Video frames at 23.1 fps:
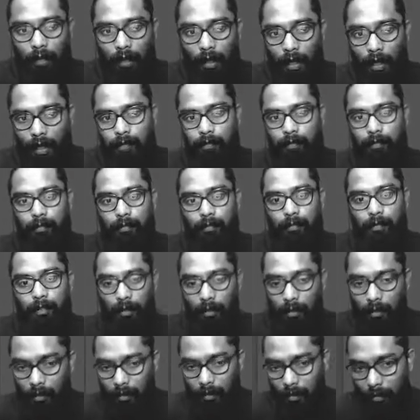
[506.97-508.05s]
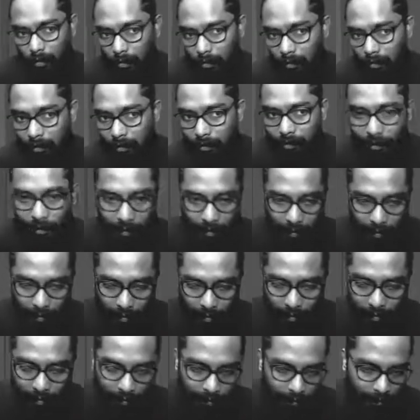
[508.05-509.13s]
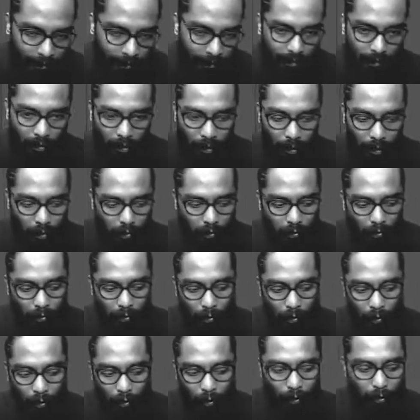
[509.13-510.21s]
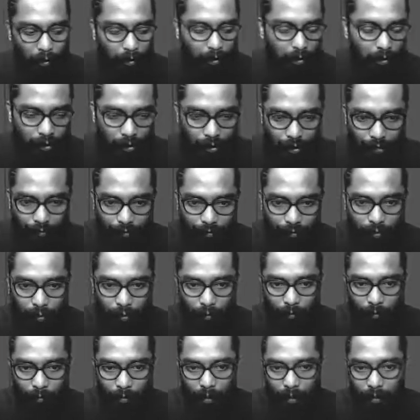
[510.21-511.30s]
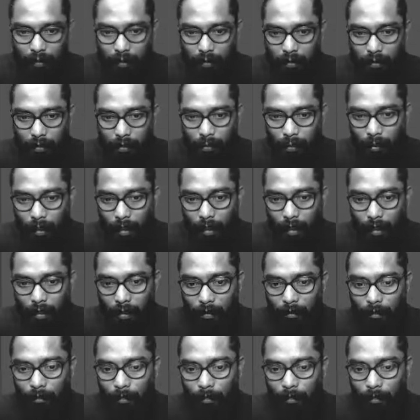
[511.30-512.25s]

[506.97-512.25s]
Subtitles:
as in rectangle also, hold the shift, you will get the square.